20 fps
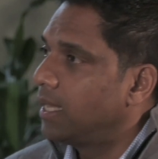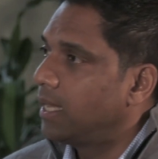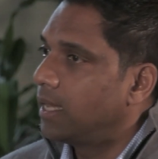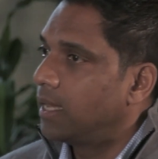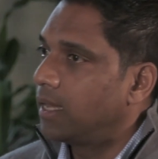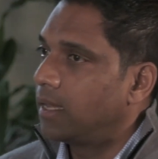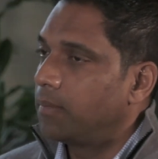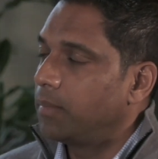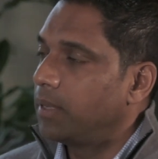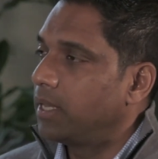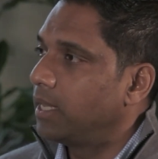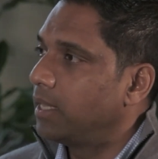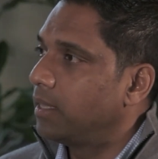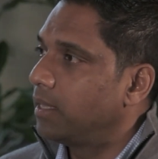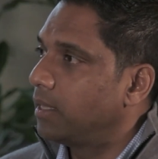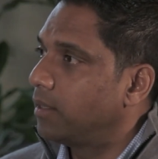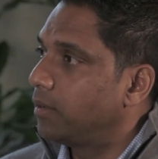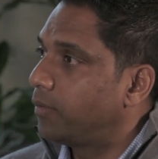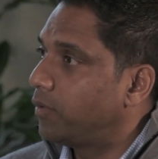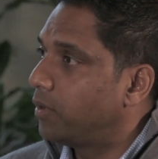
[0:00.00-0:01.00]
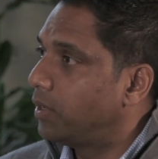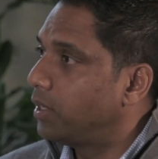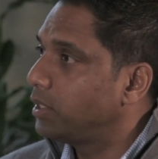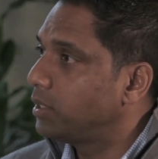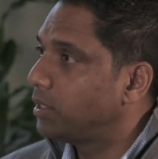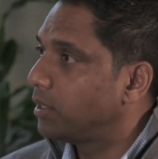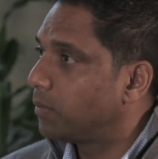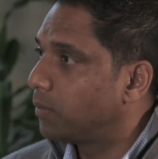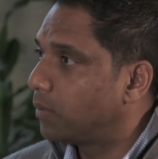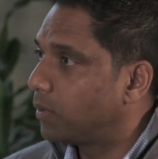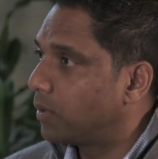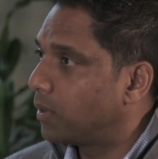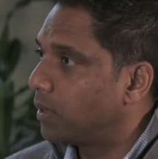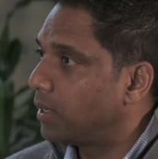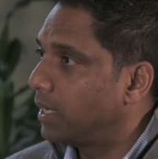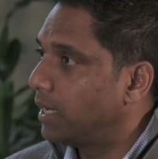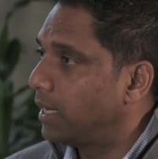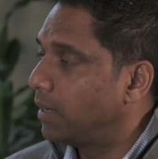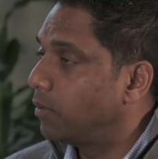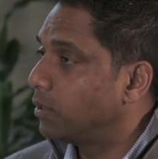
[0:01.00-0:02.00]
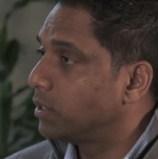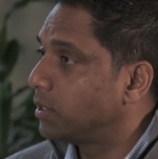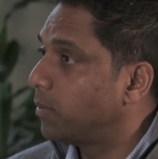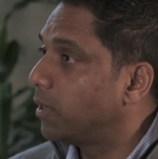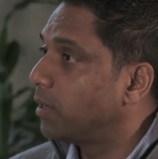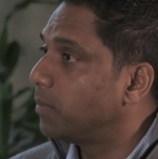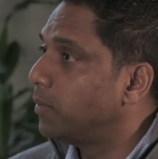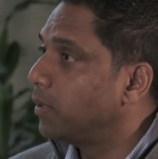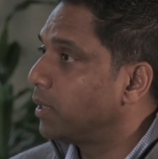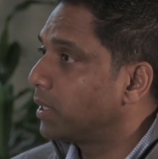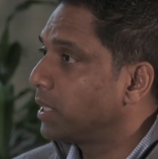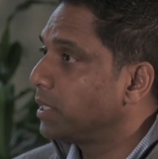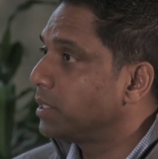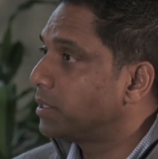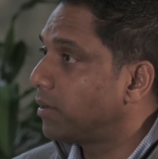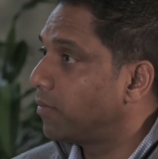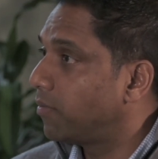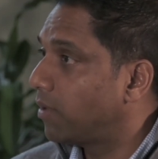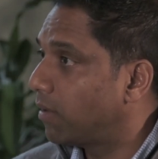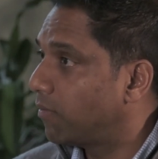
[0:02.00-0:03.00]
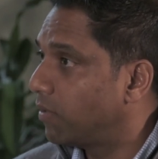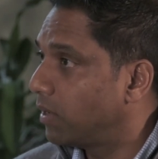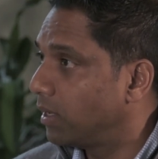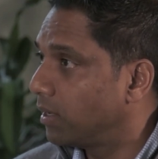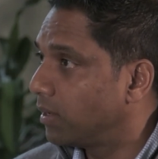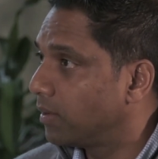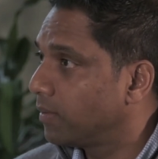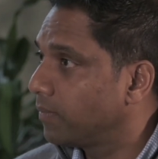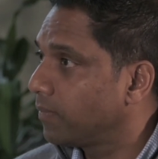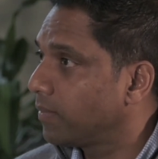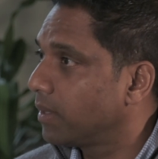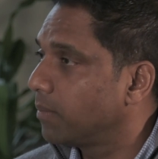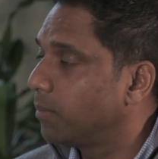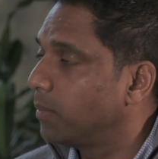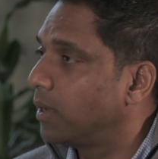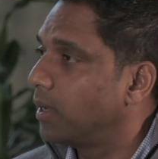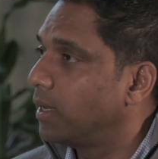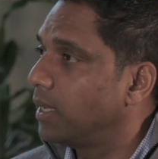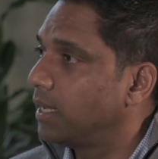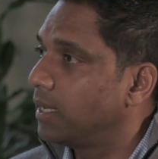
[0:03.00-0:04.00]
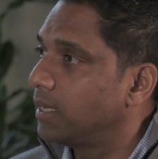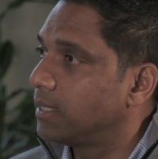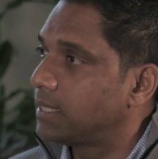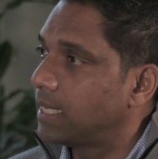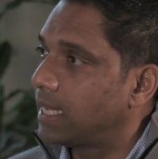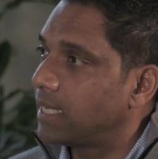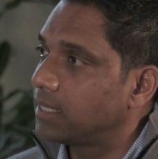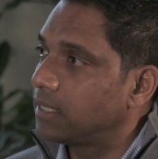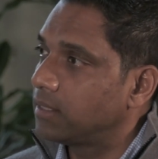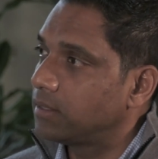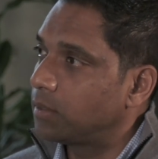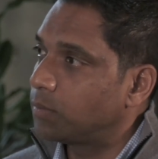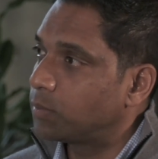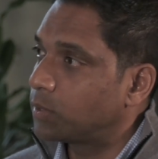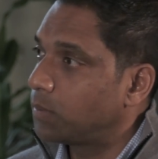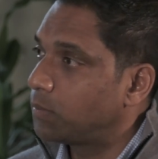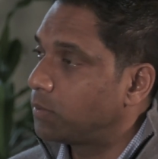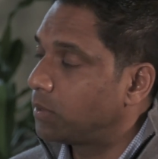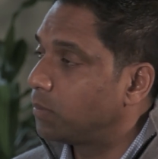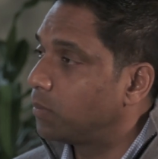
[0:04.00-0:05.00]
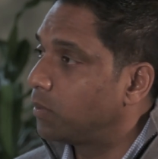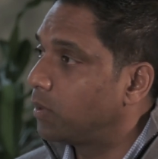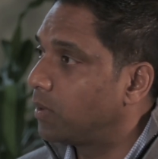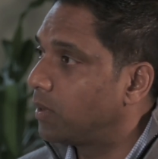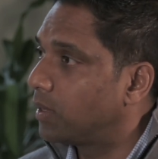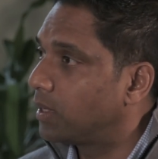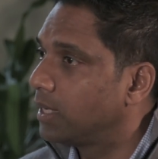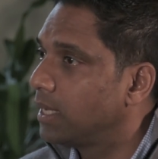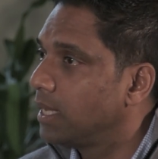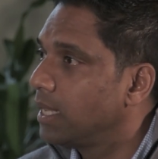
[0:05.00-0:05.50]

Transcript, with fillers: Um, in in the traditional world, it was about bookings and revenue, but in a SaaS and subscription world,